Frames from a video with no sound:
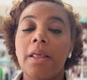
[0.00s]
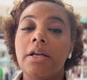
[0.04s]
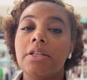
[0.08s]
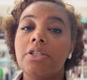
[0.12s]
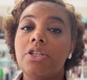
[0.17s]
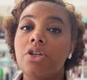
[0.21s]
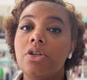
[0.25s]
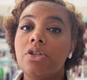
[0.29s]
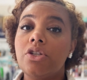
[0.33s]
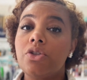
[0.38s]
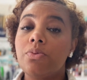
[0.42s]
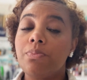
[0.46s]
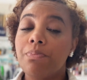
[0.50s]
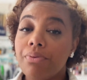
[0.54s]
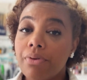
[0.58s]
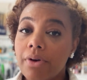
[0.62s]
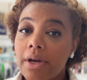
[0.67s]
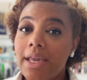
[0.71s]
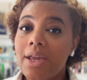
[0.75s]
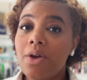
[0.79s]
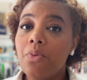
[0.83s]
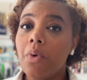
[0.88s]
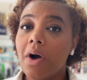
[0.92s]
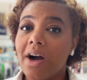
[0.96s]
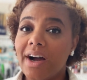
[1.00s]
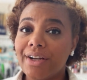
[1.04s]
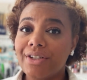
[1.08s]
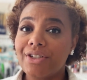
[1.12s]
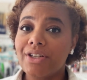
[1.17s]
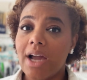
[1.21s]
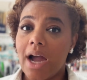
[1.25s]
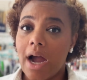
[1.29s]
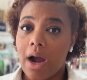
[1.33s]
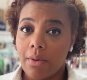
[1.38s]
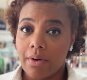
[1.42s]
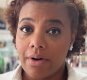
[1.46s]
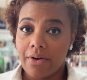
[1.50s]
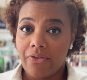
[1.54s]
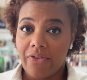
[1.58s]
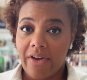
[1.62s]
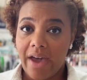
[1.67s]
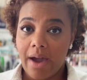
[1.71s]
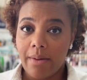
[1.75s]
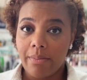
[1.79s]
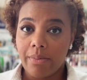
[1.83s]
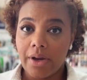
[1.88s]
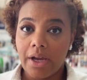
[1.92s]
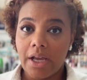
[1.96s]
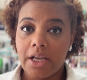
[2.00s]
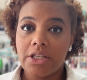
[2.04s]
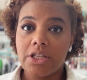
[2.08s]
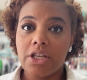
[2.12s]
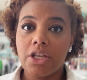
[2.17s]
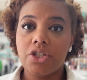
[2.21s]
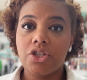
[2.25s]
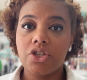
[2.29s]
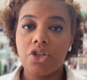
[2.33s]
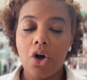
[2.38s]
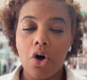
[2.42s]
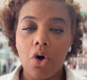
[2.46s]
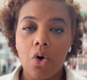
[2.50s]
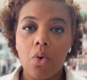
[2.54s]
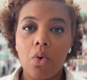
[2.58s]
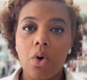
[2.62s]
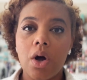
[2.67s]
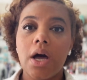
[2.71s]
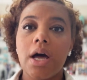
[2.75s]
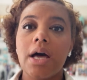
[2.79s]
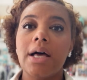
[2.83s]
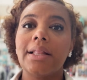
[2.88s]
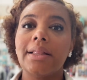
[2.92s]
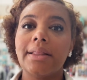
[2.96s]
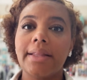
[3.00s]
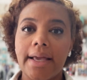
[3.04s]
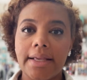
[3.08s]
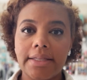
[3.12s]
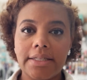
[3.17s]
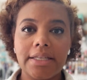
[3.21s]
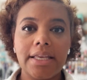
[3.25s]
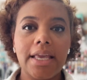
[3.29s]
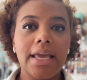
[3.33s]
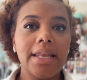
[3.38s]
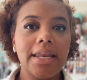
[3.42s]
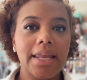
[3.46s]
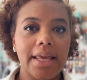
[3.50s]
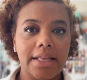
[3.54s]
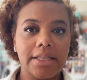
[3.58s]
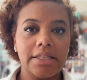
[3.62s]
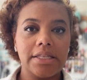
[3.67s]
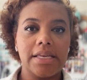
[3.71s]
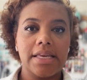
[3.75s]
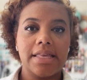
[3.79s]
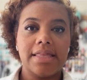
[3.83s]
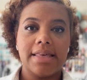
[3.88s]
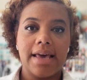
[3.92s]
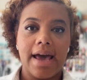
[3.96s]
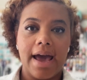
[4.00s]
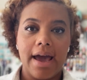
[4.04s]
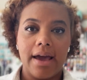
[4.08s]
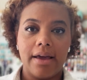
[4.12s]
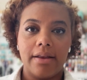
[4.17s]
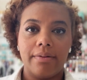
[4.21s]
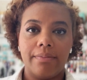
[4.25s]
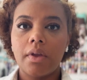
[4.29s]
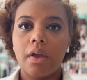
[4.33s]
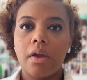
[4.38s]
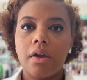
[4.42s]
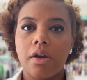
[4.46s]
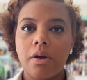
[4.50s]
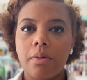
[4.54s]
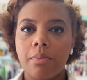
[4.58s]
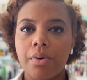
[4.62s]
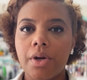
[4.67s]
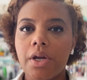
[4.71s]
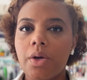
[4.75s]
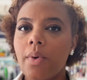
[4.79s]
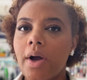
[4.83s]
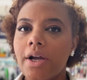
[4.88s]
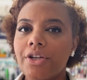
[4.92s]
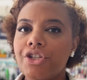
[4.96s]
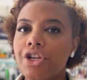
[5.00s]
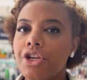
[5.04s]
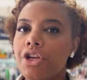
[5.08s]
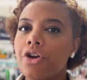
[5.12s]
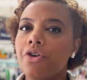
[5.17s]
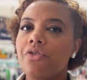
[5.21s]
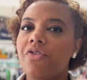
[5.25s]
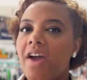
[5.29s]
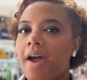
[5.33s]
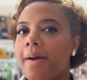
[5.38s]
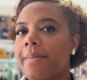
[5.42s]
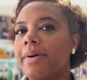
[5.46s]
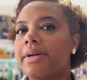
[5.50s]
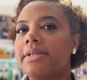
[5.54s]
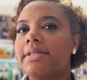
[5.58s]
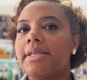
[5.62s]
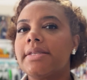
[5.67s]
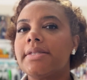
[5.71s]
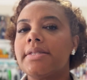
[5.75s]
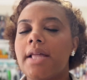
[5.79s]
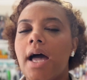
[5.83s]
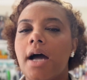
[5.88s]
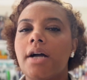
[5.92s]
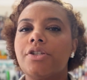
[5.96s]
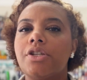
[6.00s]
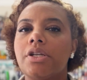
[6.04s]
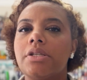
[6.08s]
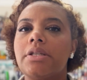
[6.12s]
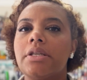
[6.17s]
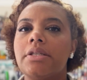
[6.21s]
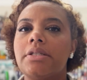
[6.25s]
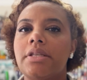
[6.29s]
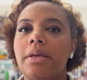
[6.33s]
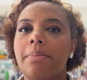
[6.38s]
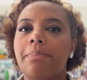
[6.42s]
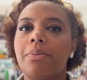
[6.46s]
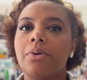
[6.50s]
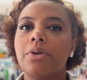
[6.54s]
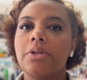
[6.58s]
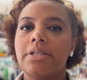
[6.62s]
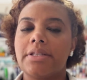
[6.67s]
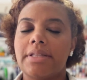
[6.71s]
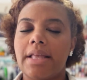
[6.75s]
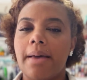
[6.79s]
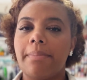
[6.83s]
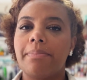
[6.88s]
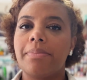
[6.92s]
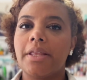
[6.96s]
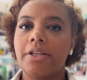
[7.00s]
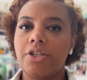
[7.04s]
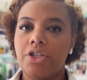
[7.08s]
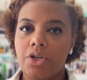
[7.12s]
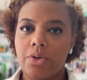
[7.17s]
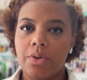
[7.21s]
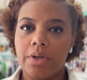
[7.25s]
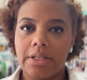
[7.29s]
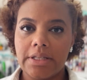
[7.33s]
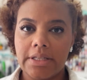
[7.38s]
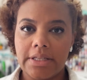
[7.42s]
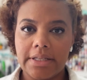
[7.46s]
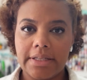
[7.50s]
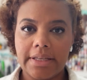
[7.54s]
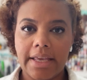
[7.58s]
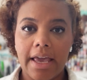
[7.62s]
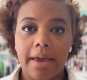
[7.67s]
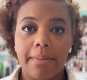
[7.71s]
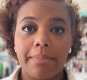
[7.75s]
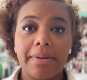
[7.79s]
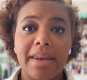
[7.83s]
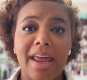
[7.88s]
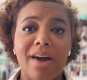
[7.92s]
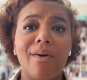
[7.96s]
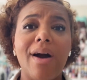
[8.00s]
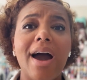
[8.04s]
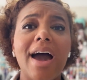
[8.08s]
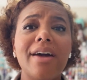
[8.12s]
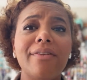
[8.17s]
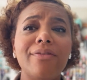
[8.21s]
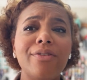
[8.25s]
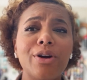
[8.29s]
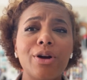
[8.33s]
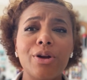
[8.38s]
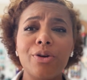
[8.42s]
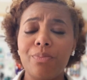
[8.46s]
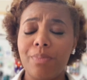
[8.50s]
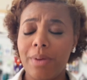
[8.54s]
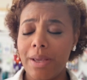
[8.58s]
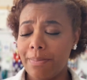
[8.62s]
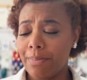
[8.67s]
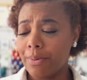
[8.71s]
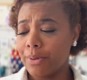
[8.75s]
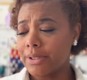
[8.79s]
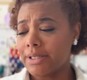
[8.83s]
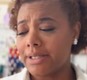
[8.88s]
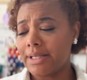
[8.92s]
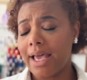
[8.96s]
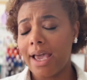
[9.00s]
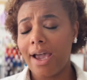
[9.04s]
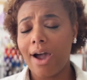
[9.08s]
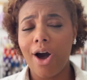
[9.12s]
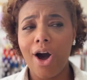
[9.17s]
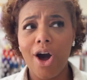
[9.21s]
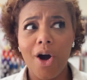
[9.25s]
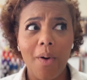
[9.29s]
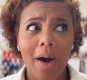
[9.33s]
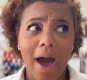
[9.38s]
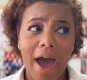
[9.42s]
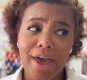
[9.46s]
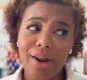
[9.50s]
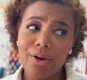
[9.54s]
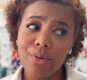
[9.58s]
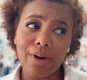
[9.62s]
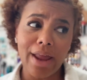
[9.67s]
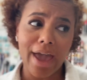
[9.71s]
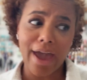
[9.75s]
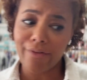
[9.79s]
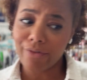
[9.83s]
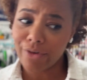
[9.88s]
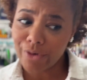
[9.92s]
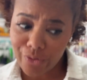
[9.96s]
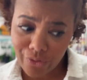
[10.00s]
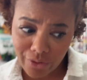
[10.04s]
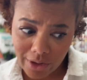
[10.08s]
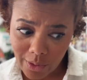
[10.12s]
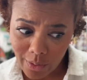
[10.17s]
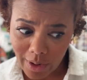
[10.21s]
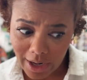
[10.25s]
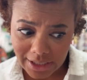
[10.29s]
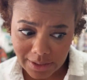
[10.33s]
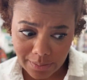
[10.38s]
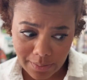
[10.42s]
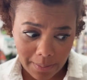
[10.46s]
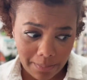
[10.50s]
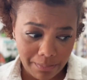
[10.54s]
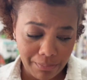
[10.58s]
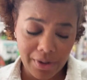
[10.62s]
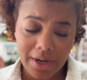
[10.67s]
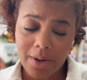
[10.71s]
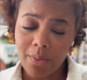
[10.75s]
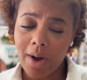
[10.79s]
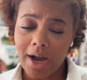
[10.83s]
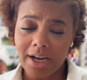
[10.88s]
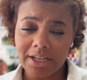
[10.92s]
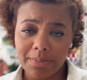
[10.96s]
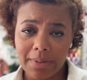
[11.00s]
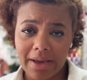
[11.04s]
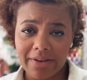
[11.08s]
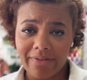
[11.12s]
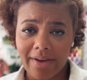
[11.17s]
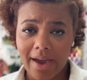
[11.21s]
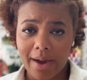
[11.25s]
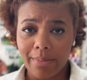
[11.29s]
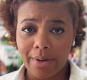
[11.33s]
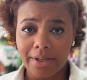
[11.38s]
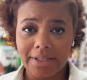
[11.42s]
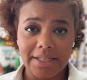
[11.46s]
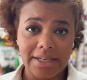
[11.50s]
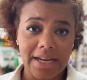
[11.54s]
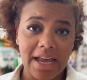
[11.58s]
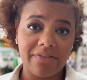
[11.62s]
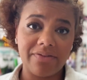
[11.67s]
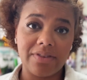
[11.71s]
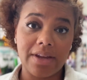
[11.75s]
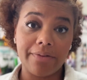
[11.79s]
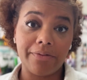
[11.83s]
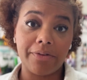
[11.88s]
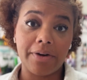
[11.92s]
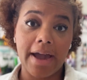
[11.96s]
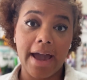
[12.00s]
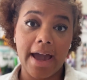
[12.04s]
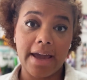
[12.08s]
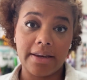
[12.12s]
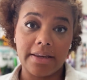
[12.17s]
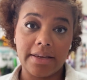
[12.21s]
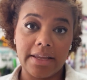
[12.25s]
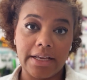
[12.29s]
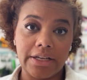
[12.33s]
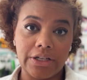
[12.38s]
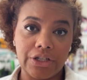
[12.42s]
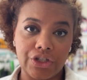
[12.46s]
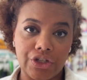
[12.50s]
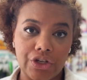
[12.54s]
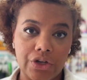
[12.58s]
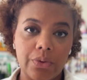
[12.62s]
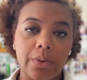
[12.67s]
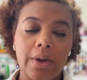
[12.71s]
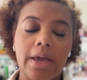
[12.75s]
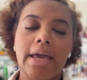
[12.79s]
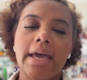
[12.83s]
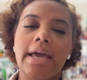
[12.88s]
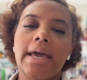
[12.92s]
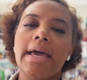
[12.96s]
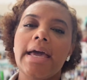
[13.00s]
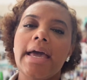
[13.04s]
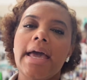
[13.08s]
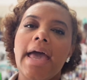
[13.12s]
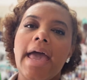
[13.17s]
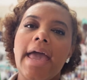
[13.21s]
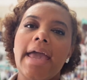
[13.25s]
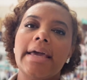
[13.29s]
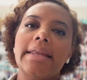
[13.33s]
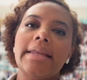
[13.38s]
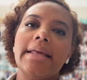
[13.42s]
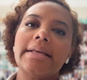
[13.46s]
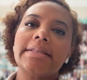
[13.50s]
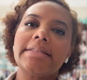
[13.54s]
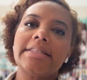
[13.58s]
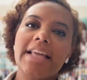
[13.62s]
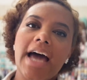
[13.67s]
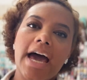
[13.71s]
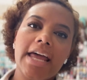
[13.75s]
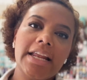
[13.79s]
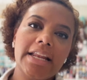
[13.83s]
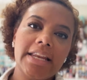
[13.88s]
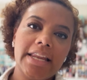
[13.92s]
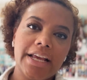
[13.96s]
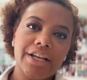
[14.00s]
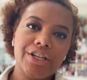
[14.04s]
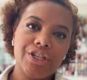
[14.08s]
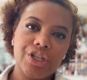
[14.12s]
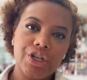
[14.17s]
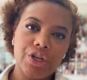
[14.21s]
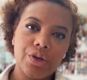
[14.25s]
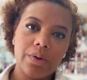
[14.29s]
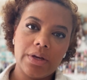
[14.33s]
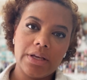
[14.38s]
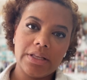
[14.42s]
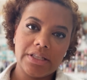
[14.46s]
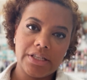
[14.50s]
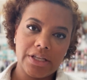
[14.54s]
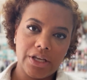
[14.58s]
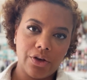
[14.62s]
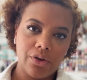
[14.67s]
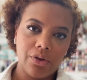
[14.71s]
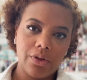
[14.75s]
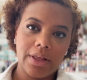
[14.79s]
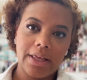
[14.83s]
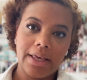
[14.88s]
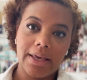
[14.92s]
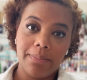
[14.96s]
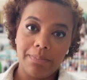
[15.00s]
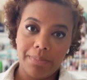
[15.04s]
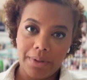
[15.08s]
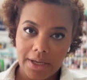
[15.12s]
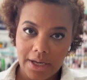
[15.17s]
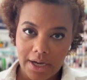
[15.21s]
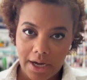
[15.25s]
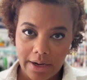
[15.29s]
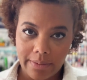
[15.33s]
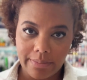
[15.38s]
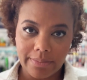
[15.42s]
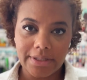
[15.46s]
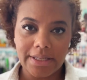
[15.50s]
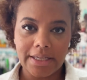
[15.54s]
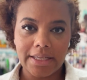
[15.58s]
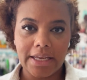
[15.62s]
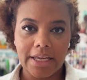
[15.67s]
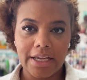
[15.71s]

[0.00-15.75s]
to pre-wash our fabrics. So let's get into that. Pre-washing your fabrics is not just a simple step that you can skip. Now, I've heard people say, oh, I don't ever pre-wash my fabrics and I've never had an issue. And it's not an issue until it becomes an